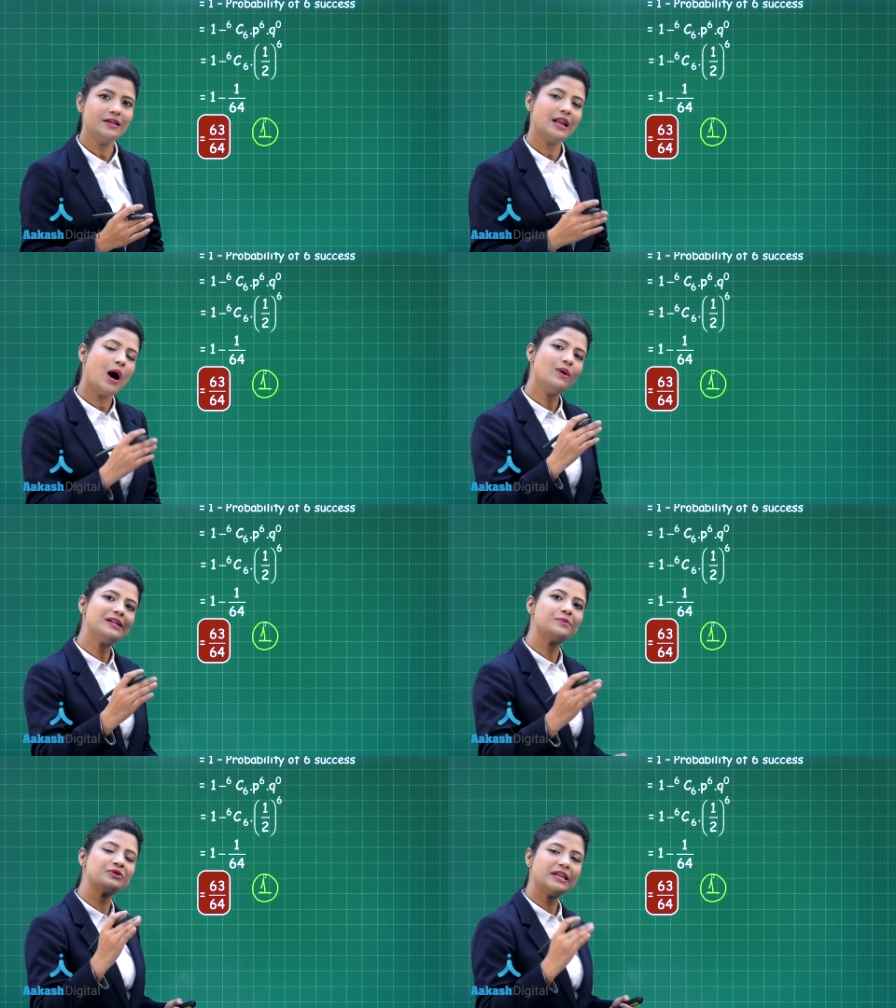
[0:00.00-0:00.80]
Now
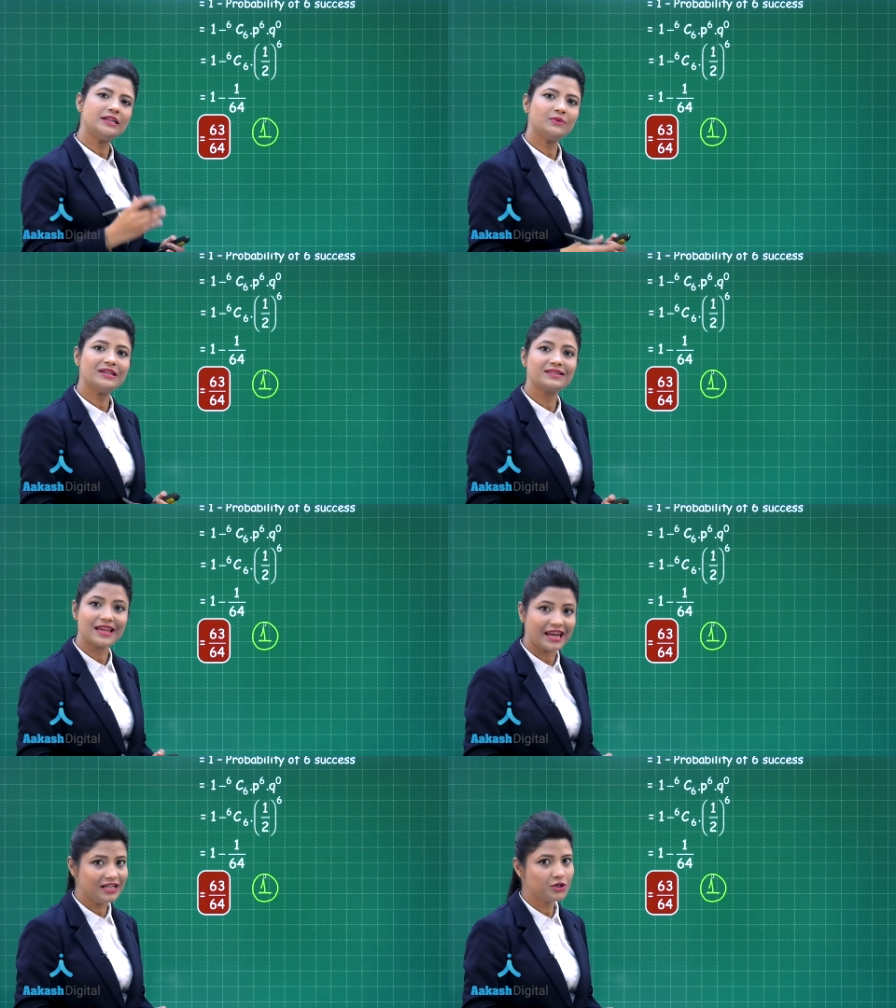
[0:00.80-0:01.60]
let's proceed to the
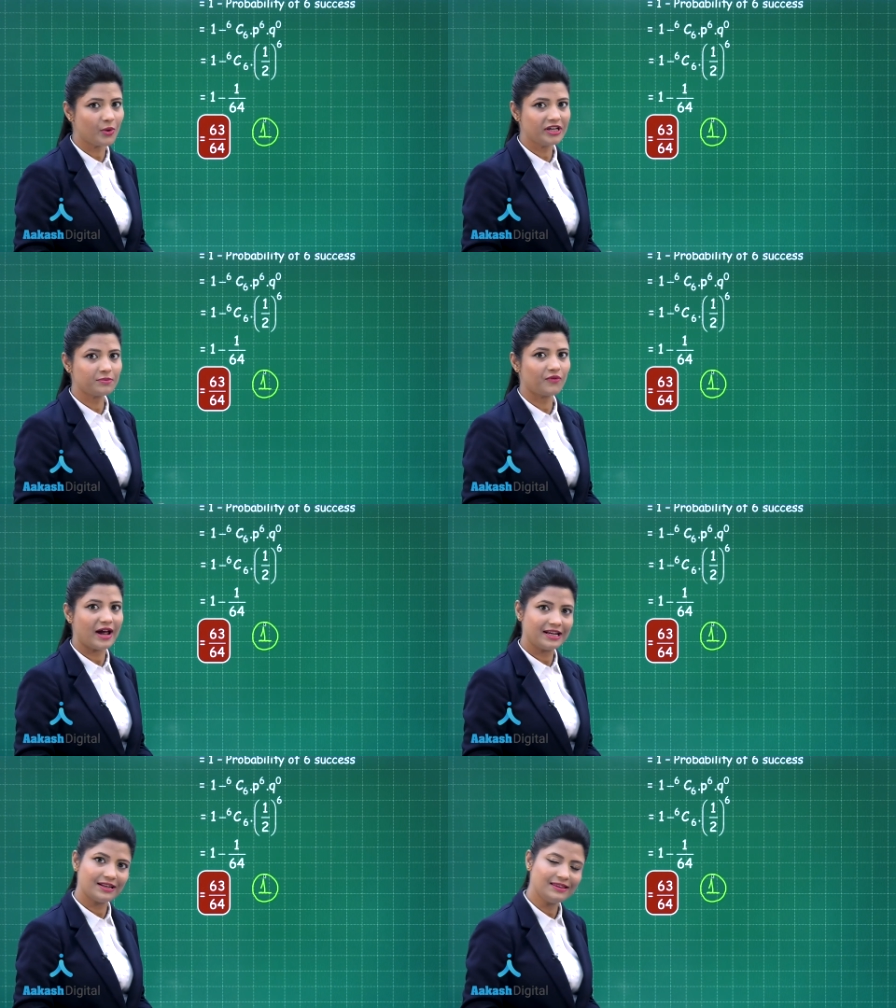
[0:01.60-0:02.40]
second choice
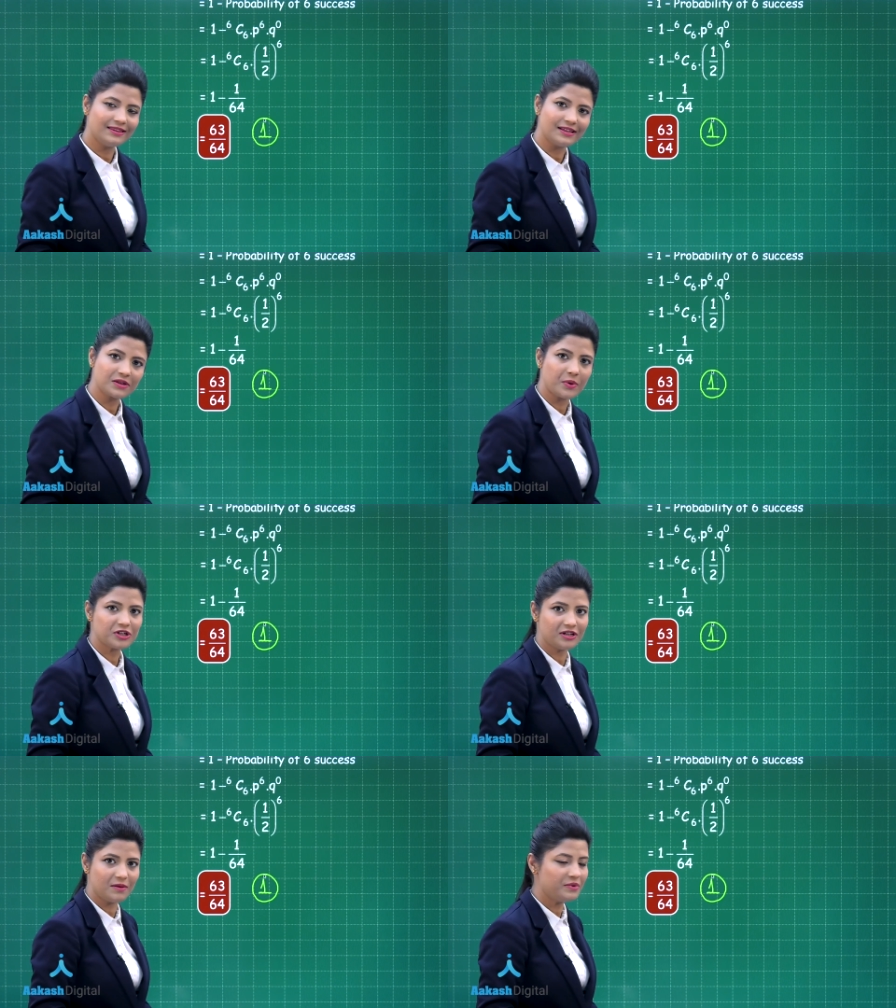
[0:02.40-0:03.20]
provided in this
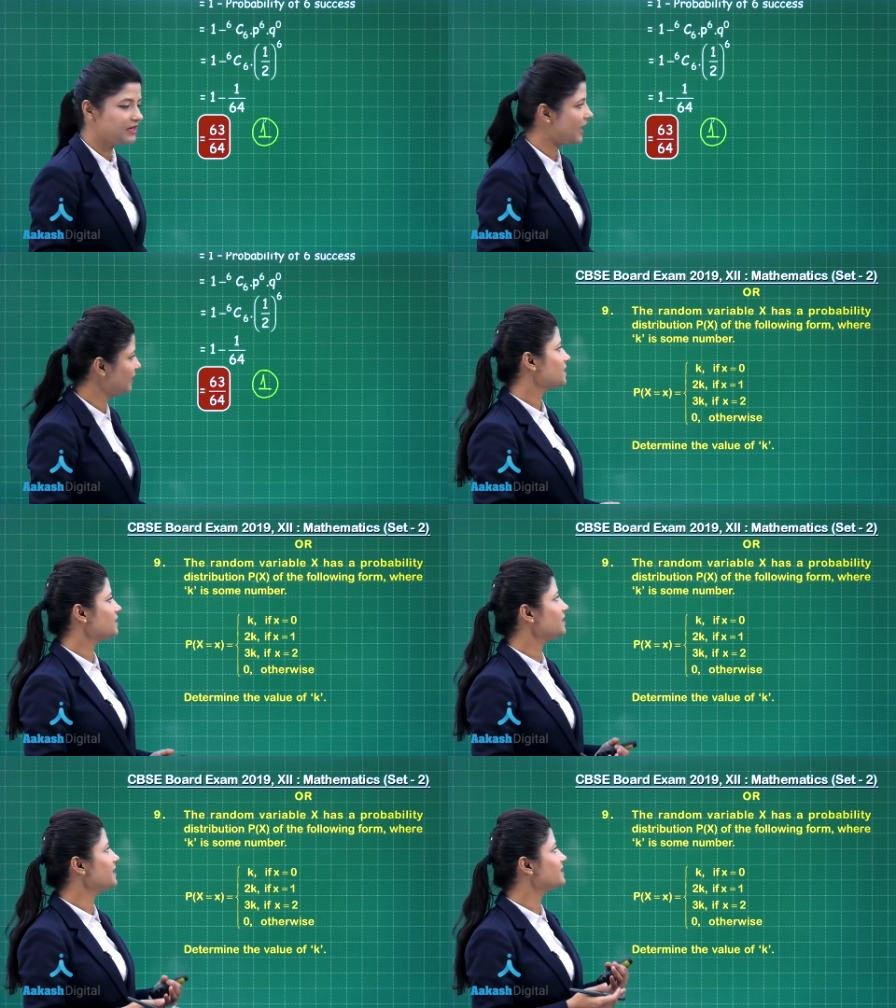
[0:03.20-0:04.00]
question number nine.
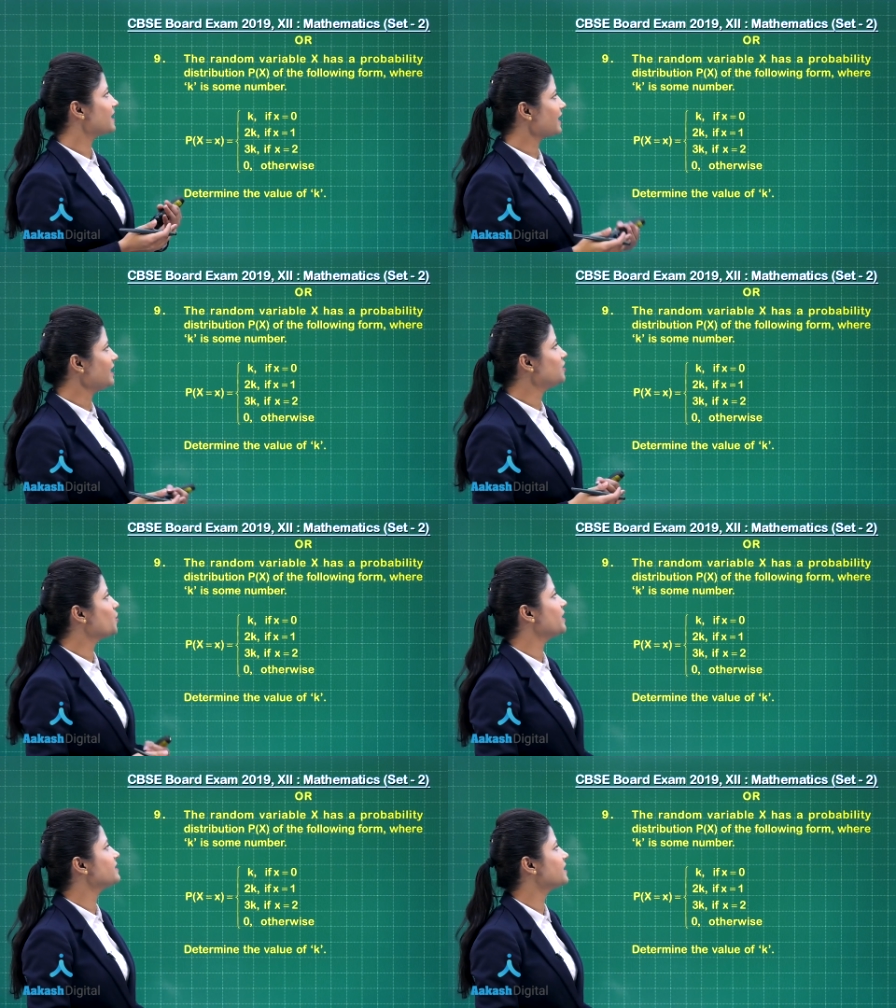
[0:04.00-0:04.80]
Here this second
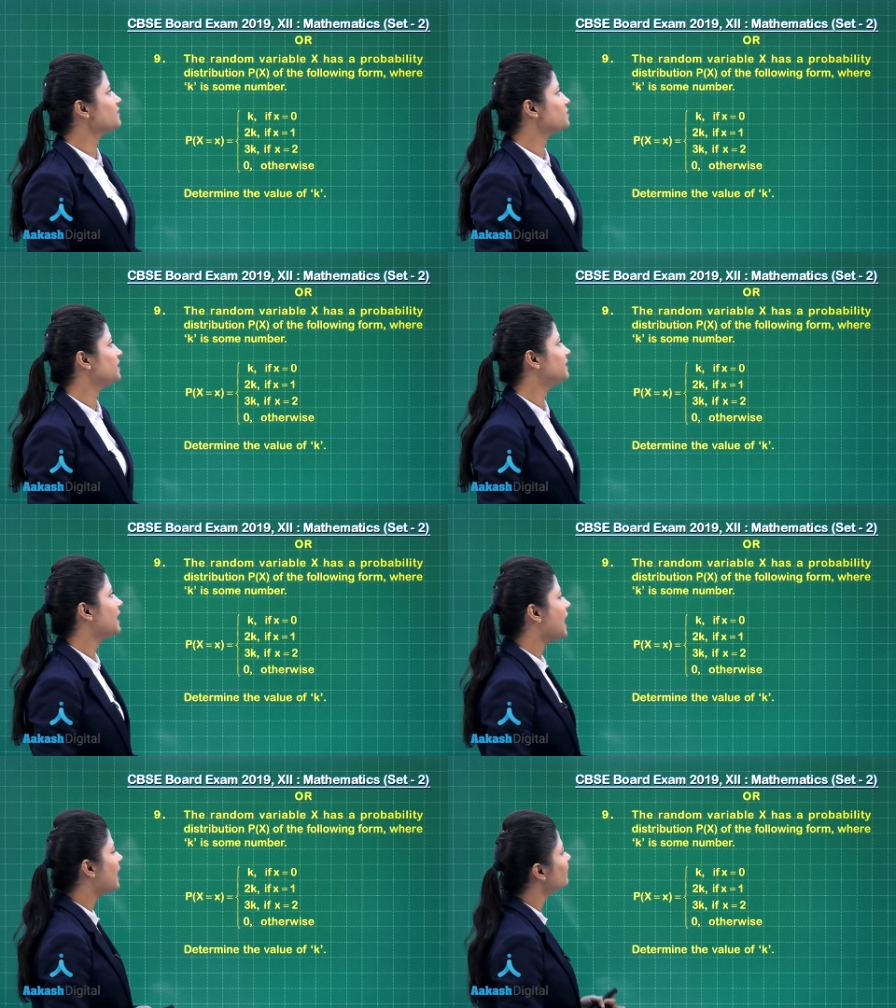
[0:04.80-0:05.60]
choice gives me
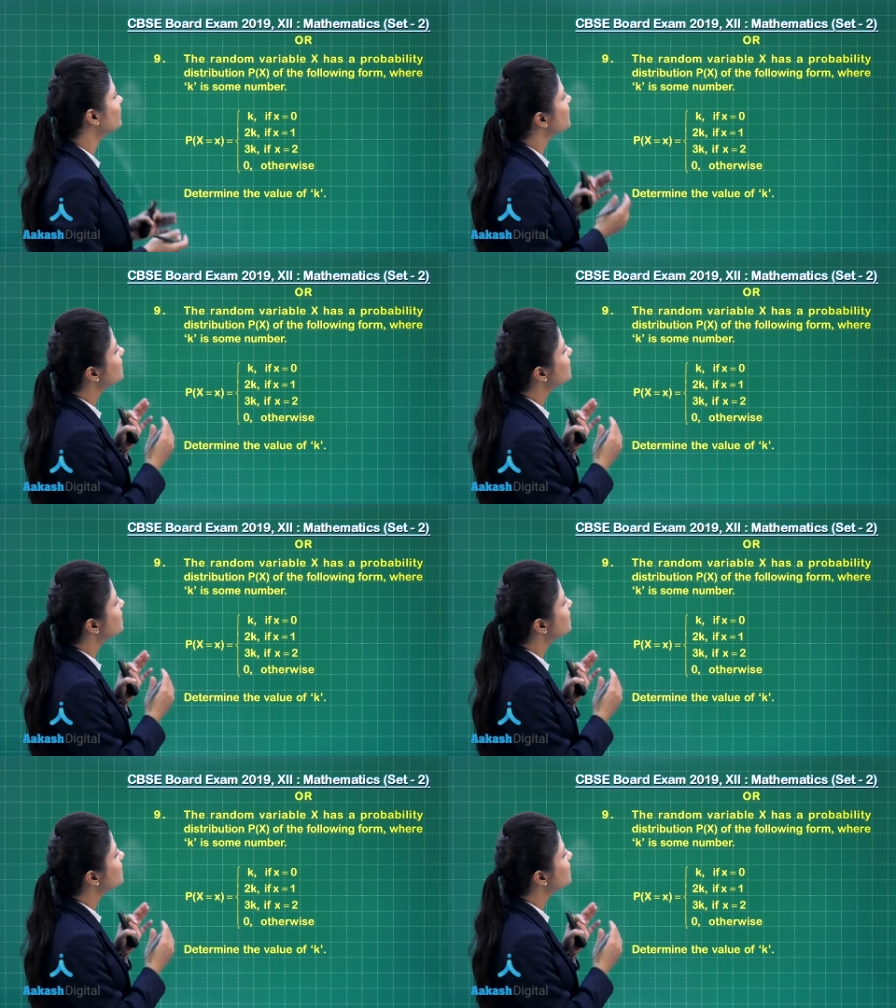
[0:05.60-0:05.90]
that